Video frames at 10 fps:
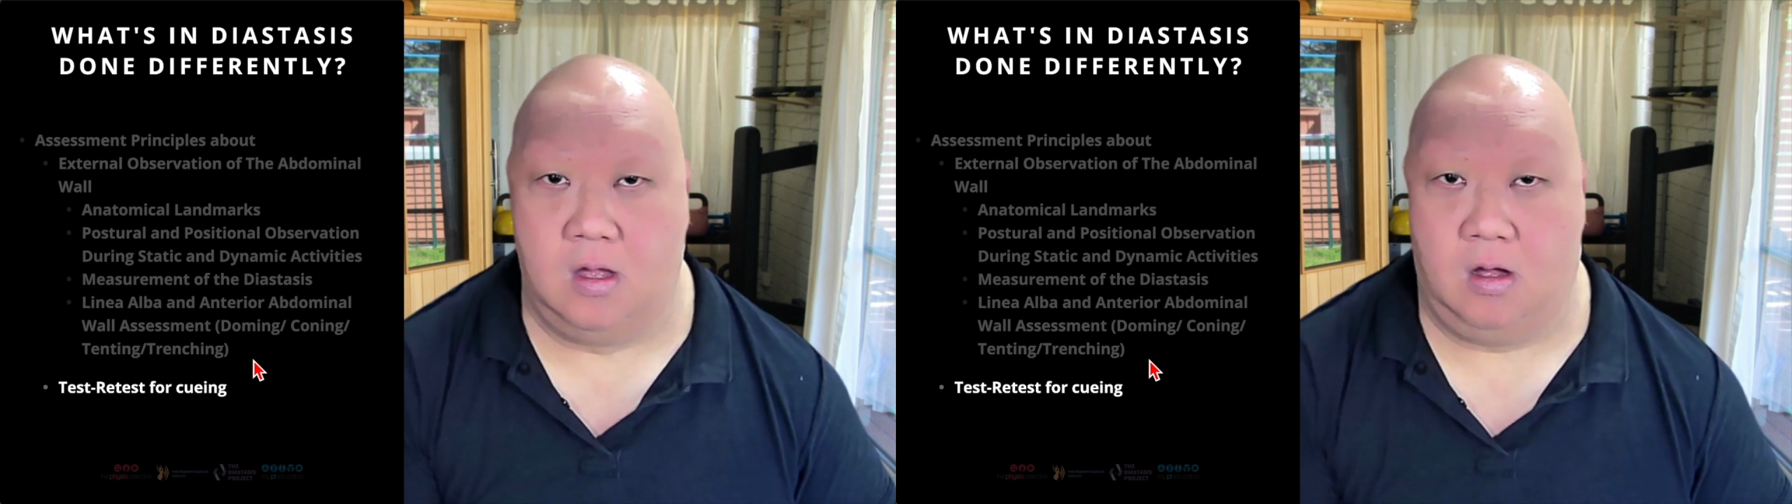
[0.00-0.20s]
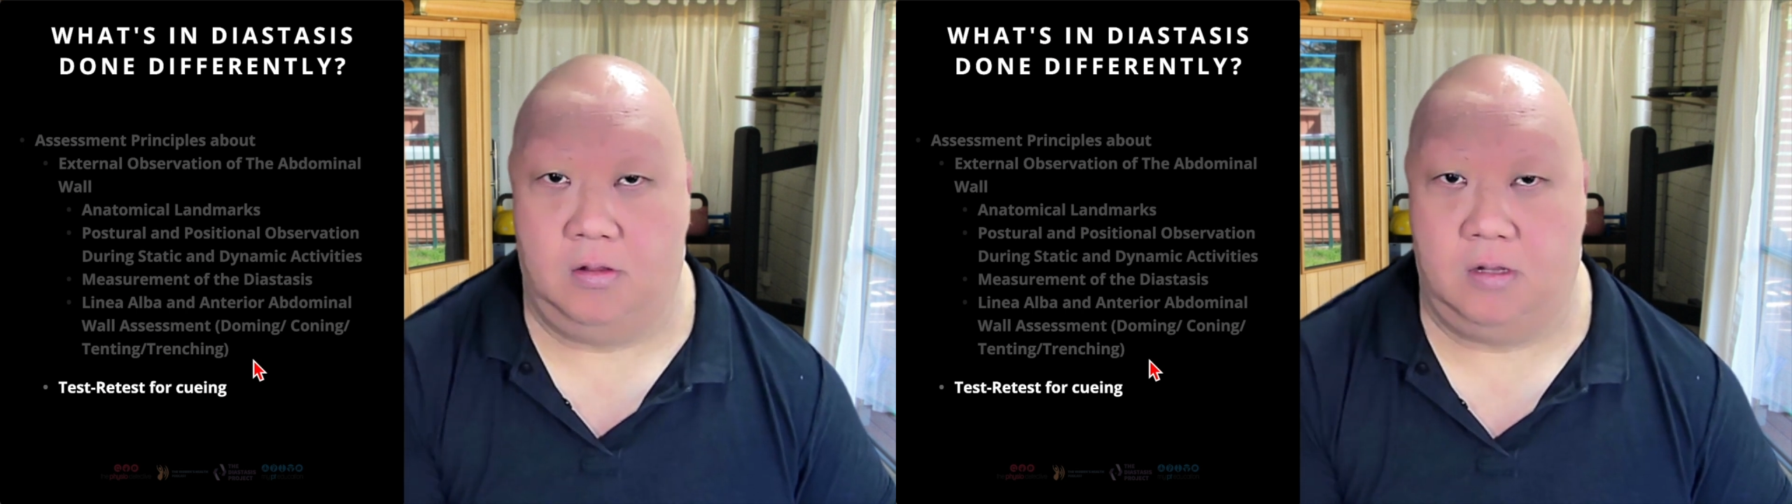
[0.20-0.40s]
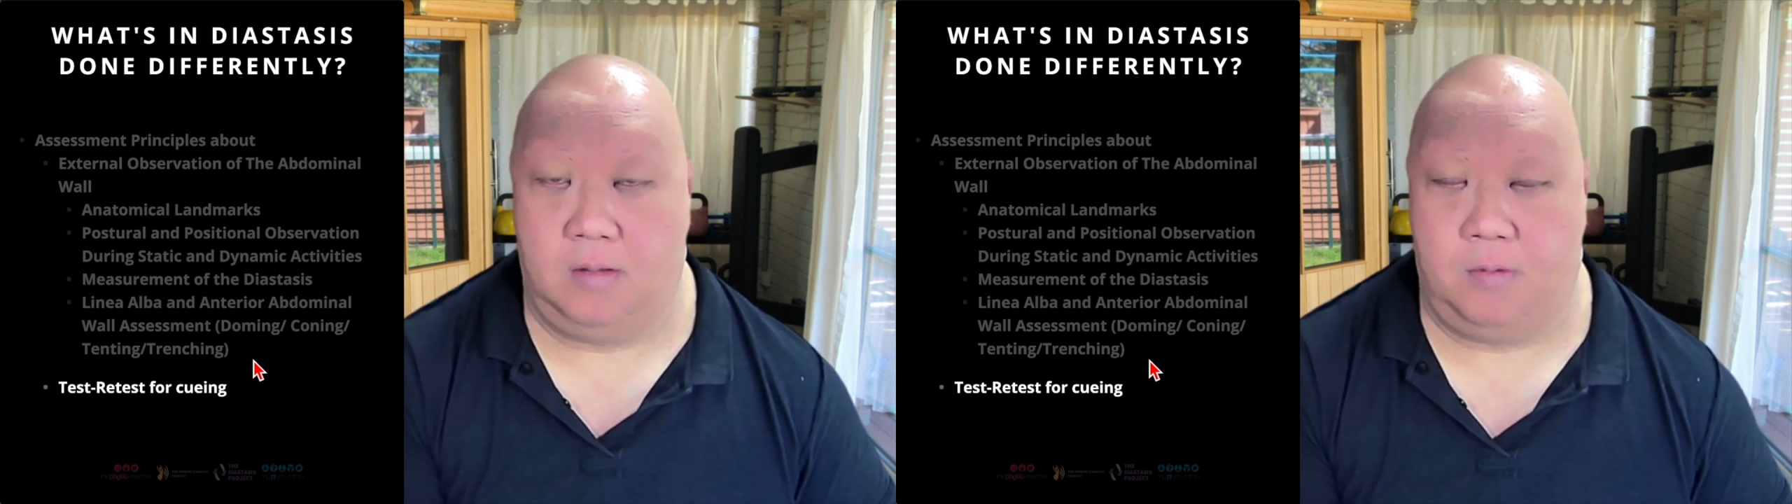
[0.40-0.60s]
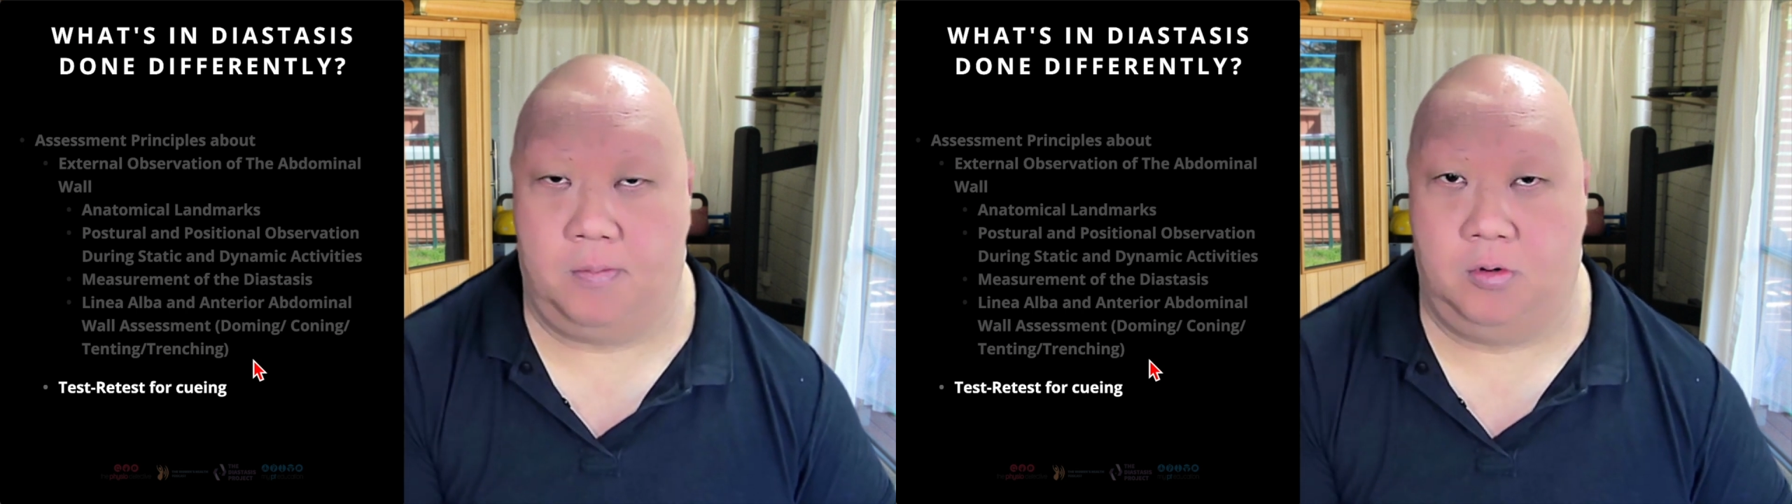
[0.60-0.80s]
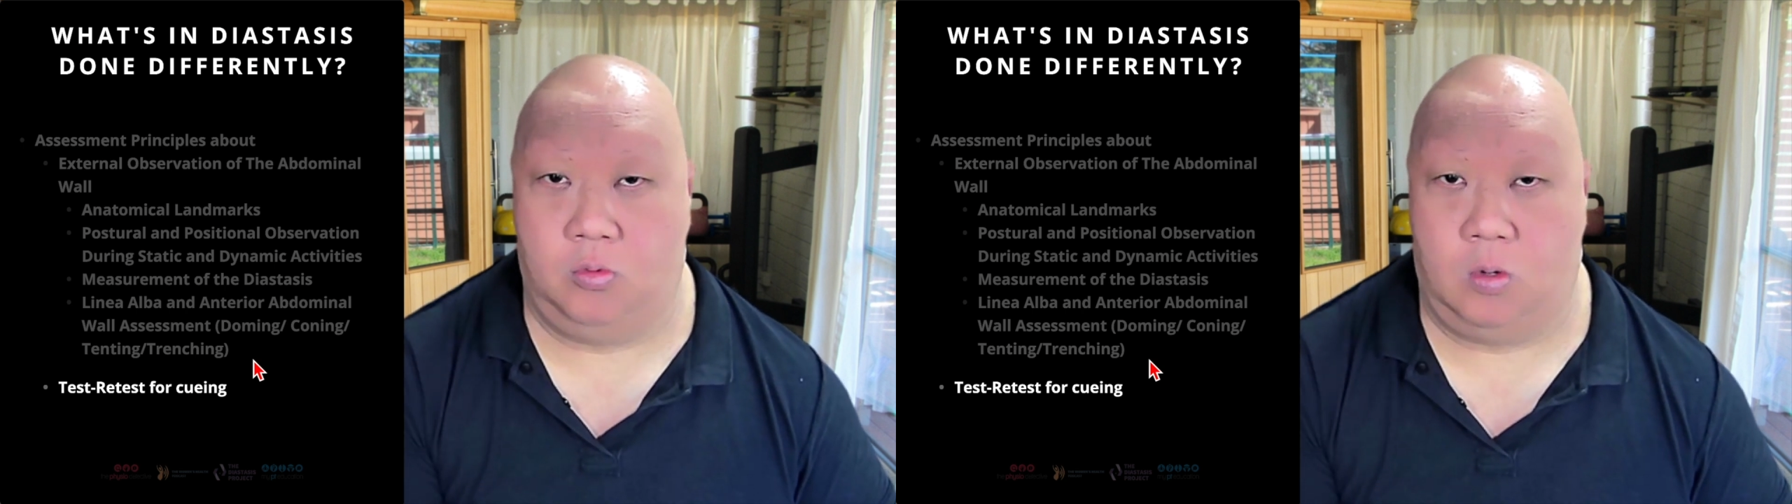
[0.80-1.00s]
on the
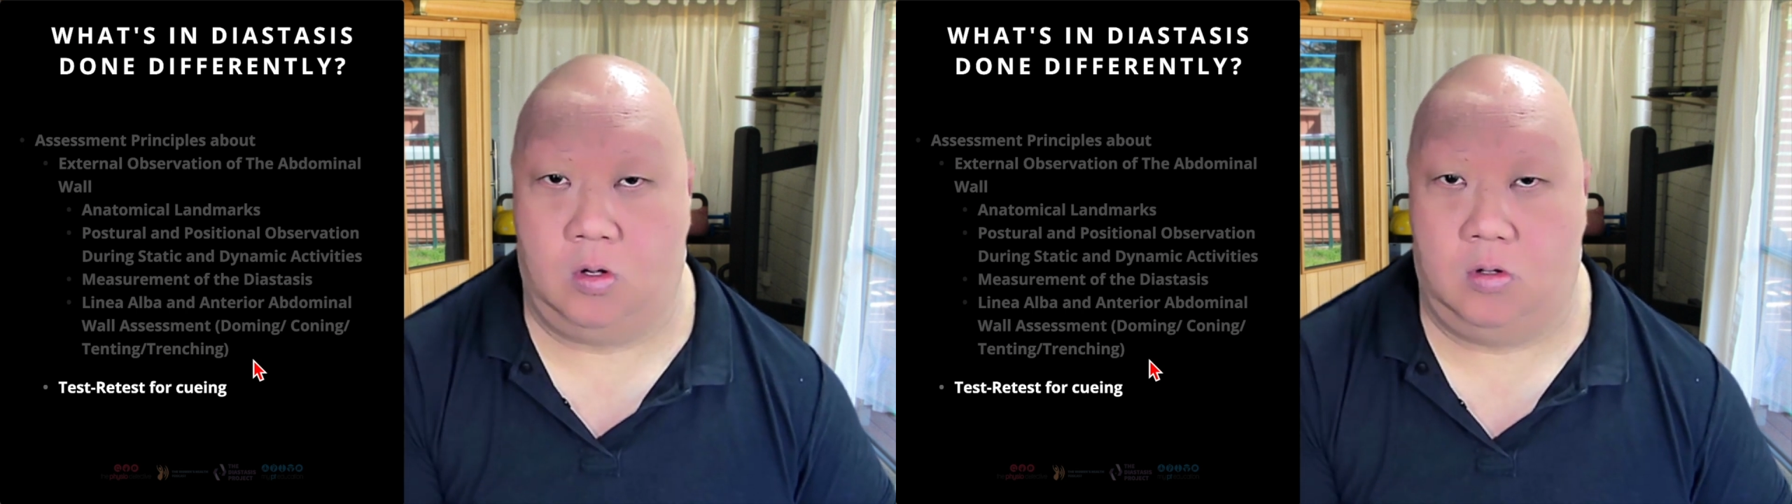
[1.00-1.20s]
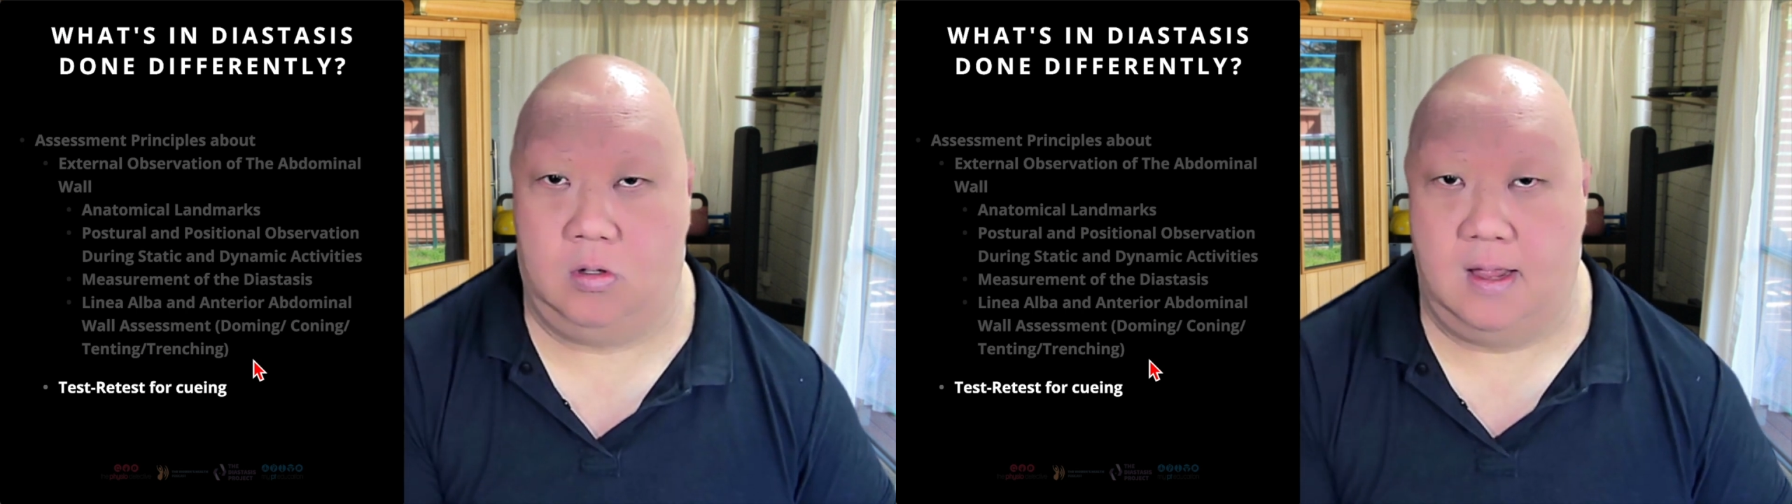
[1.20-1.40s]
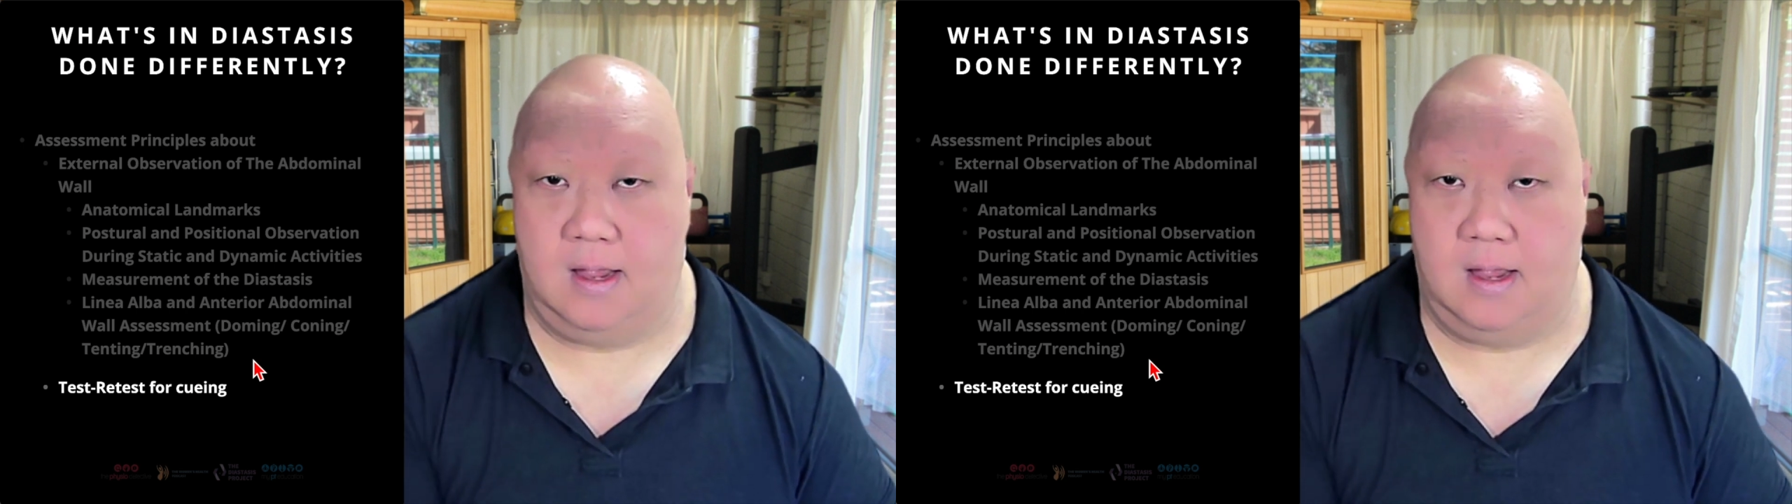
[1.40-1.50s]
abdominal wall